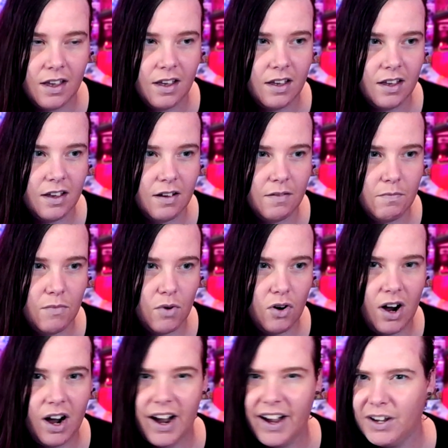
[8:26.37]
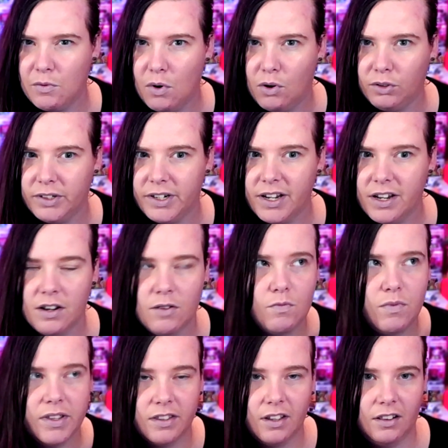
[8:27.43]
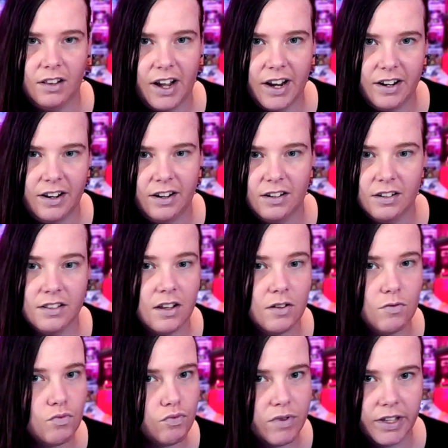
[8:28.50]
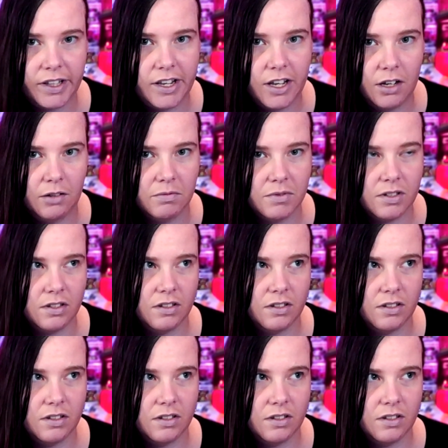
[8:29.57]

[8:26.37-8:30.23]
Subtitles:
more high quality with the lighting. That really helps.